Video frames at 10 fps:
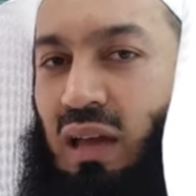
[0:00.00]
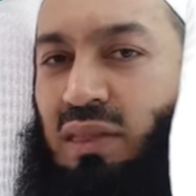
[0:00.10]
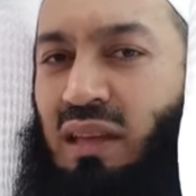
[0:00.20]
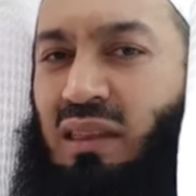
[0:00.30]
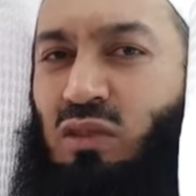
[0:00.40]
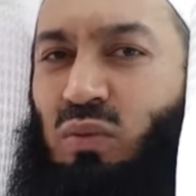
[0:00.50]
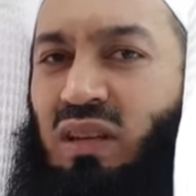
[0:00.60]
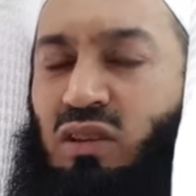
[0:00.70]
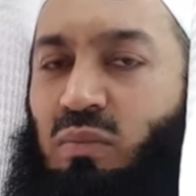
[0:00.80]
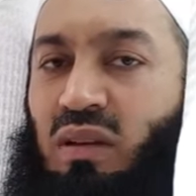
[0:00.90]
I think that
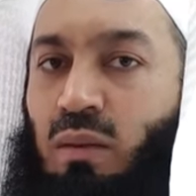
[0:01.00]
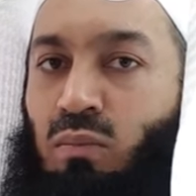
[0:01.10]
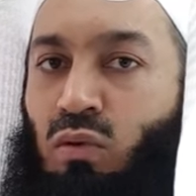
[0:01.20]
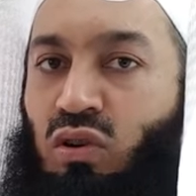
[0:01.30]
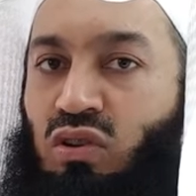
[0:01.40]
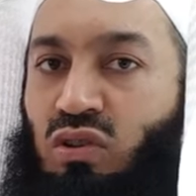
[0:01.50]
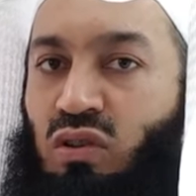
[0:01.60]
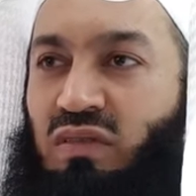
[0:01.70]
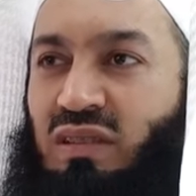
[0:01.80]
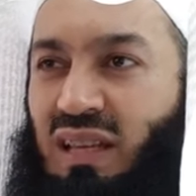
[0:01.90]
we need to become more
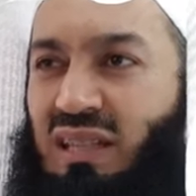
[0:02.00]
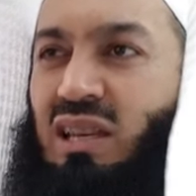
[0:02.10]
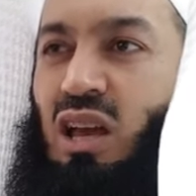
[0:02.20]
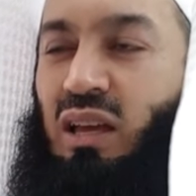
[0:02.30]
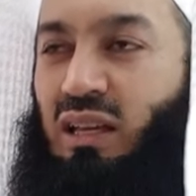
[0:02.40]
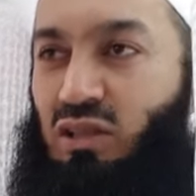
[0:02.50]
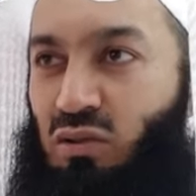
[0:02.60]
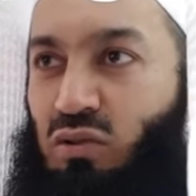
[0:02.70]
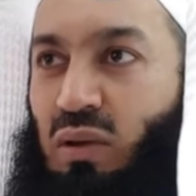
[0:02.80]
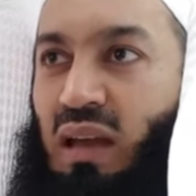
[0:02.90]
conscious of this. Yes, it's
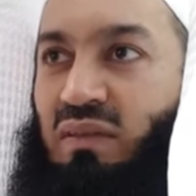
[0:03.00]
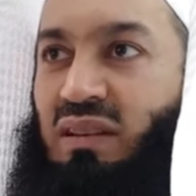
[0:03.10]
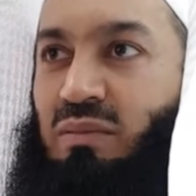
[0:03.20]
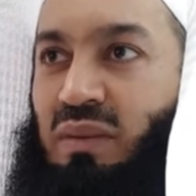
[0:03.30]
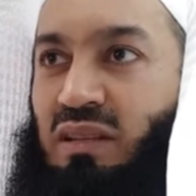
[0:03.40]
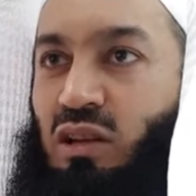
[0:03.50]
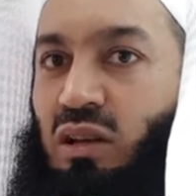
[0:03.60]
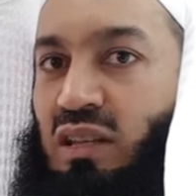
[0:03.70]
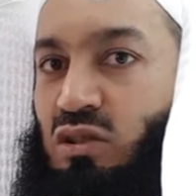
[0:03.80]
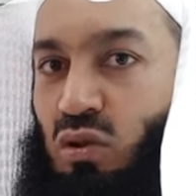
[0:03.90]
good to have it, but
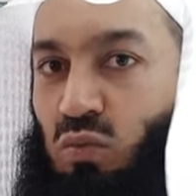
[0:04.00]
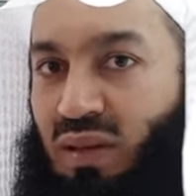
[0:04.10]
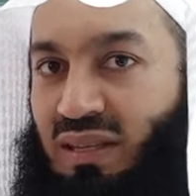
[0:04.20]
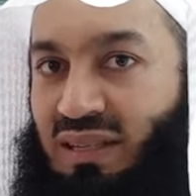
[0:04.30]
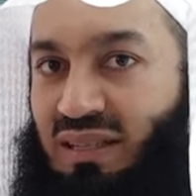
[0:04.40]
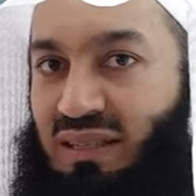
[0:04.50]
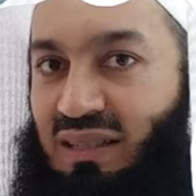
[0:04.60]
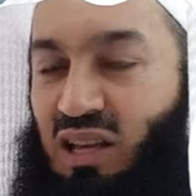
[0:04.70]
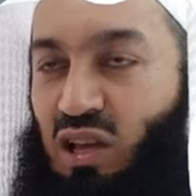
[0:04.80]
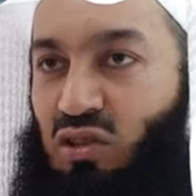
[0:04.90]
let's not waste it.